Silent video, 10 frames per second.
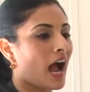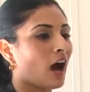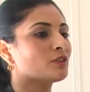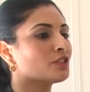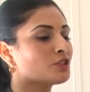How
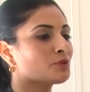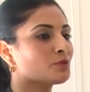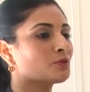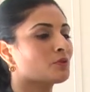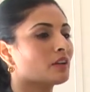did
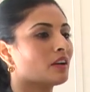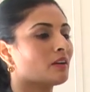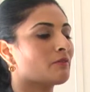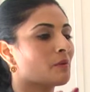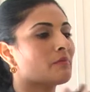you,
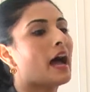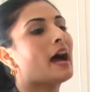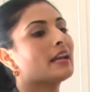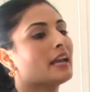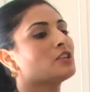from
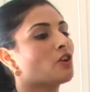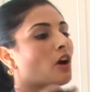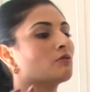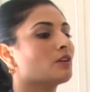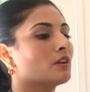that age
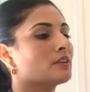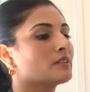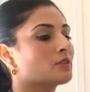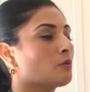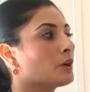
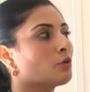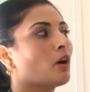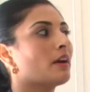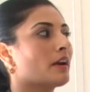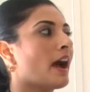onwards to where you
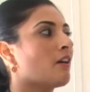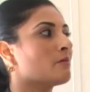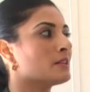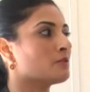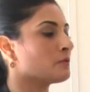are now? I
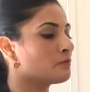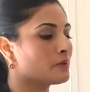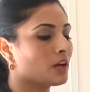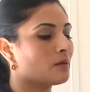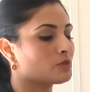mean, you've
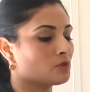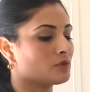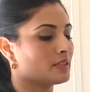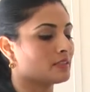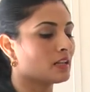become so
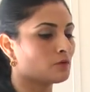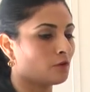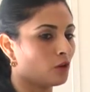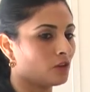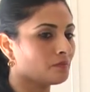
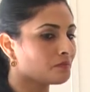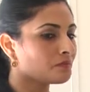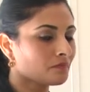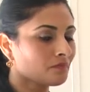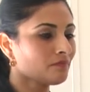successful.
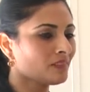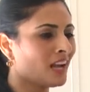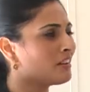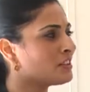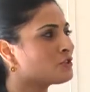
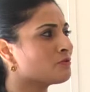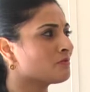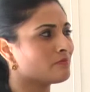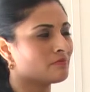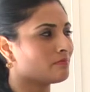How did you,
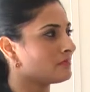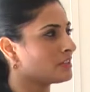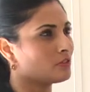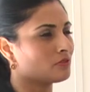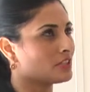
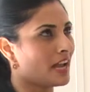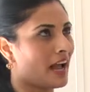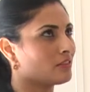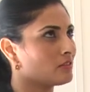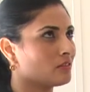
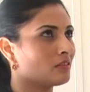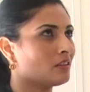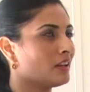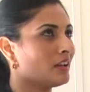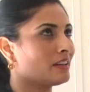channel
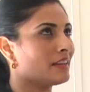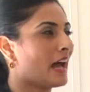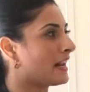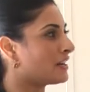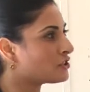
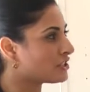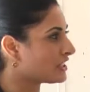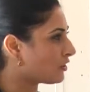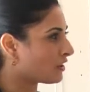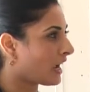that
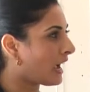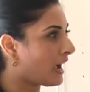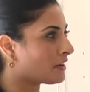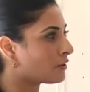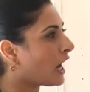energy, or
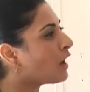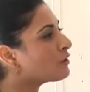I don't know, how